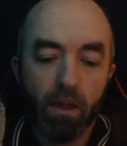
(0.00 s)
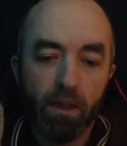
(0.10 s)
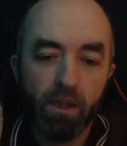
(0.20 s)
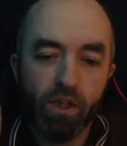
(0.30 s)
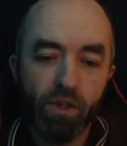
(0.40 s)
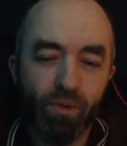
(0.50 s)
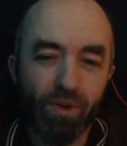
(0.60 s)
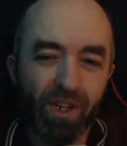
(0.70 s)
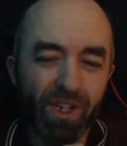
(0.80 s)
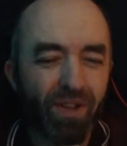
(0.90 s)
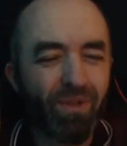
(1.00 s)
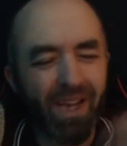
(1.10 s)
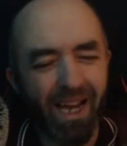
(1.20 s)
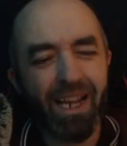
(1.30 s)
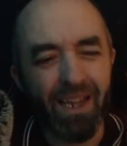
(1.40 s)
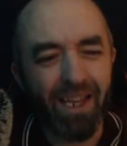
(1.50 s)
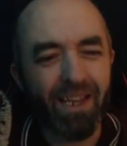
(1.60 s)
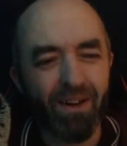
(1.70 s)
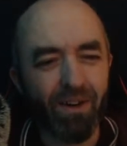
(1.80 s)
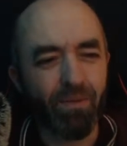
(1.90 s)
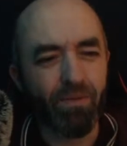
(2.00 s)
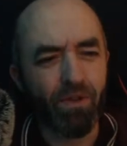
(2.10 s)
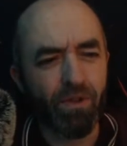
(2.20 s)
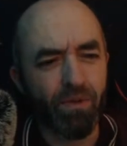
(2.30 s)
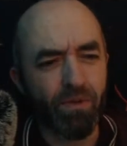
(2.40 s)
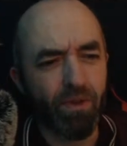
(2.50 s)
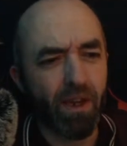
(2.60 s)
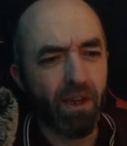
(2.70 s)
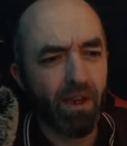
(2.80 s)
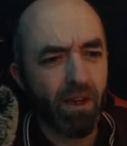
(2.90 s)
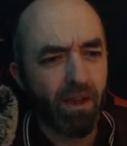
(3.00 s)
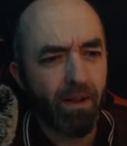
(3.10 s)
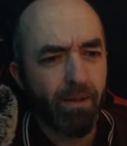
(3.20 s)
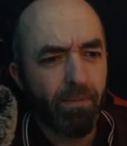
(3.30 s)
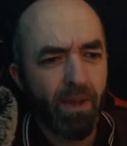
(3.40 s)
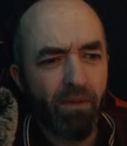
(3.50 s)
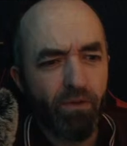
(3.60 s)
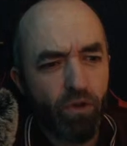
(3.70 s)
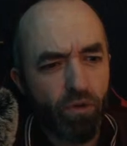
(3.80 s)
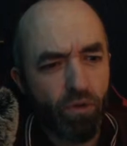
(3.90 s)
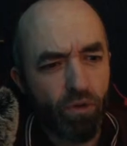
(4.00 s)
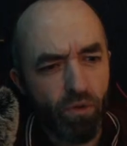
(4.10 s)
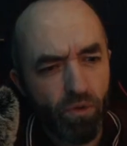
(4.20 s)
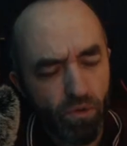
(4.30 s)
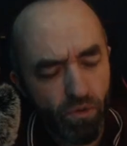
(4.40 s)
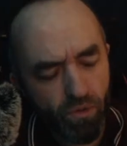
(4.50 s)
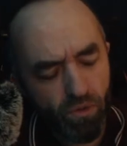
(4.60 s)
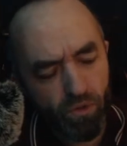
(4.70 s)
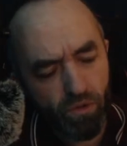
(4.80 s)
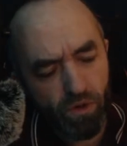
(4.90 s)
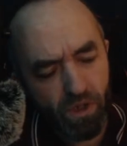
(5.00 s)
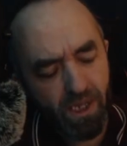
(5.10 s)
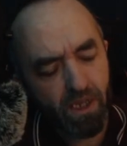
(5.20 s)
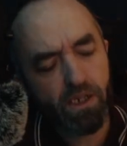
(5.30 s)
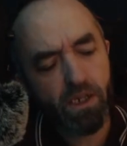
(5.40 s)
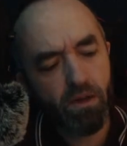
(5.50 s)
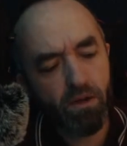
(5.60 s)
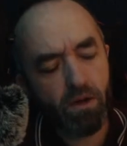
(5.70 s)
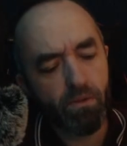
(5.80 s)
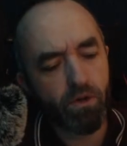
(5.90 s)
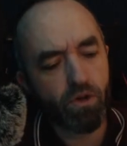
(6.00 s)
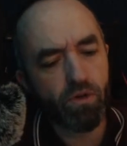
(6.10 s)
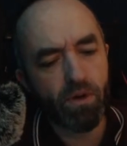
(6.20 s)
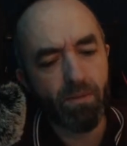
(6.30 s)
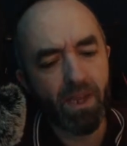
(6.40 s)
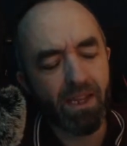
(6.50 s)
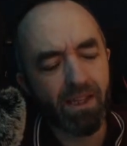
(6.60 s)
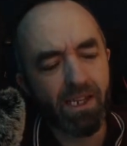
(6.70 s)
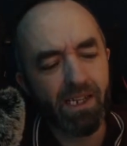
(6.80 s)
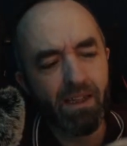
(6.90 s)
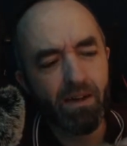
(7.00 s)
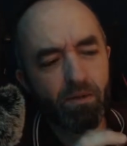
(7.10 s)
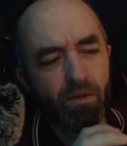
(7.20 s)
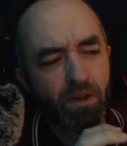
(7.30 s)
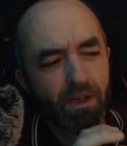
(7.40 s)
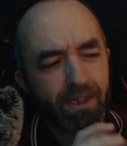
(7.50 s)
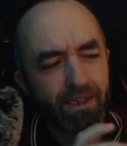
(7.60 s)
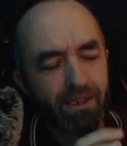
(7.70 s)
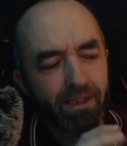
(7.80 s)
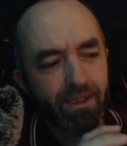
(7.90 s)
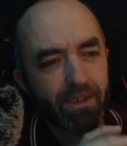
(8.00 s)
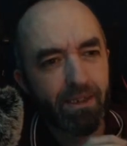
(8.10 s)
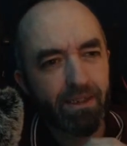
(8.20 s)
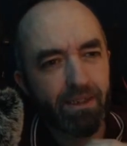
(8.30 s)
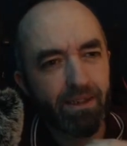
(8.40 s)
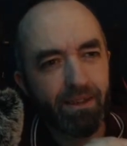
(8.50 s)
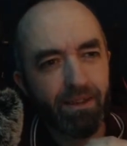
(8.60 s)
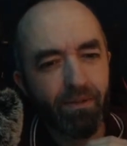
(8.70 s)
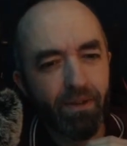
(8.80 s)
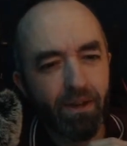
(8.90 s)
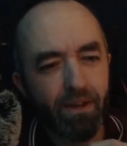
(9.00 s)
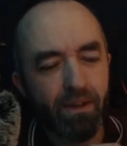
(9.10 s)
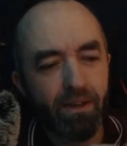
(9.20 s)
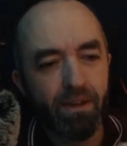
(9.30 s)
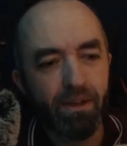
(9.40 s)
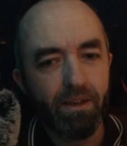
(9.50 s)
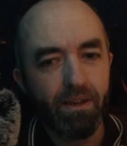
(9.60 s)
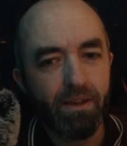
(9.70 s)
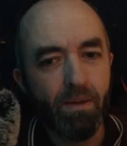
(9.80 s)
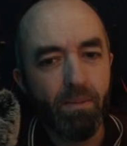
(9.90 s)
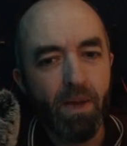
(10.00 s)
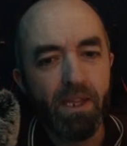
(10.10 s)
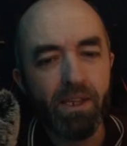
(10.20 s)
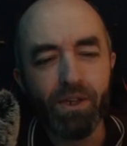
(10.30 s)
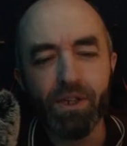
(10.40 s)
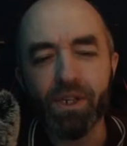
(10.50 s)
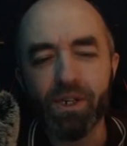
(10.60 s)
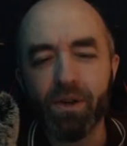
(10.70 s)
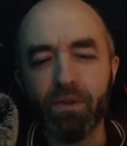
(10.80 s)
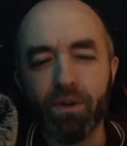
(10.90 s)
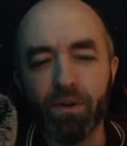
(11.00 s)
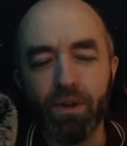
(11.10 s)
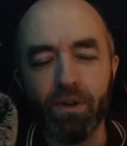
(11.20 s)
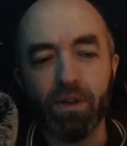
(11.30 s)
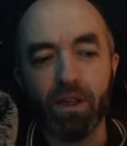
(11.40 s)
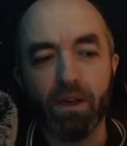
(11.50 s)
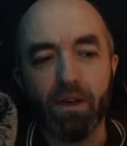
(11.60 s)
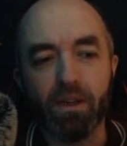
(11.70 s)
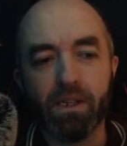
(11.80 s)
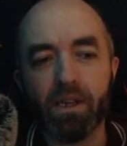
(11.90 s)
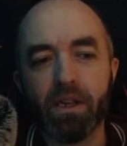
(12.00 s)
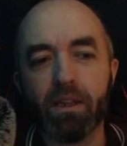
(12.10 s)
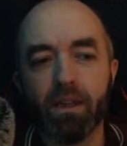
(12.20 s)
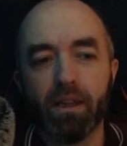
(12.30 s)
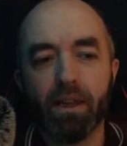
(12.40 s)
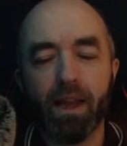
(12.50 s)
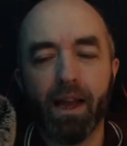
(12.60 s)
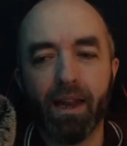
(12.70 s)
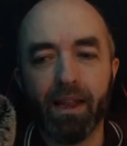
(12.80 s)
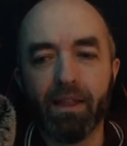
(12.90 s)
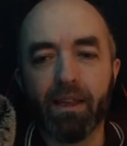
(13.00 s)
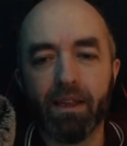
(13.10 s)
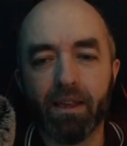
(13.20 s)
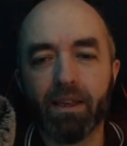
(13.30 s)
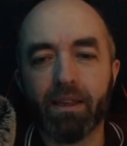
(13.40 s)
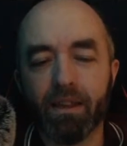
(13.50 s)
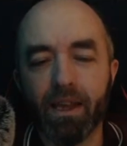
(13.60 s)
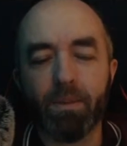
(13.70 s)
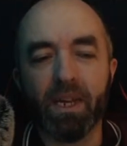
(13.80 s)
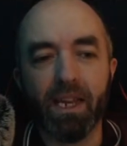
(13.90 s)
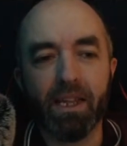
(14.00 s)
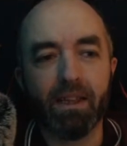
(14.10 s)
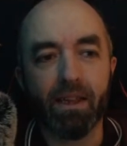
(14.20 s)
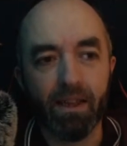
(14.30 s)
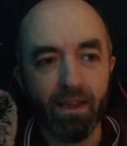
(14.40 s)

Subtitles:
So you're still kind of in your comfort zone, right? But if you get yourself out of your comfort zone and make things a little different, you might just discover who you really are inside. And I think immigrating